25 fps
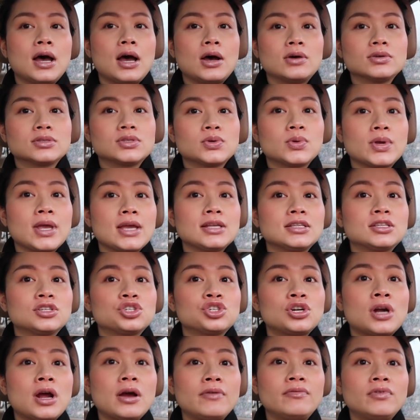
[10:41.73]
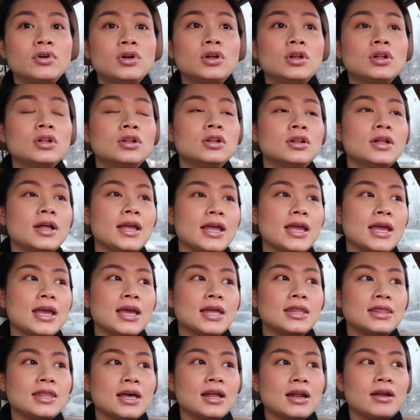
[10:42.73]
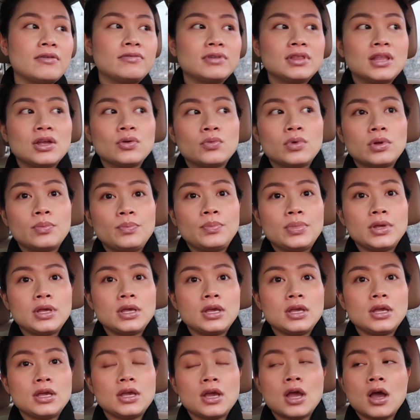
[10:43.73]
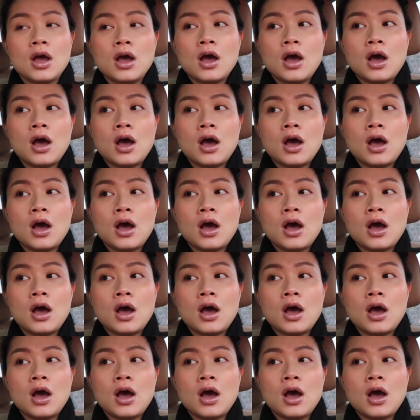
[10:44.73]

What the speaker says: I was okay to travel and that everything would be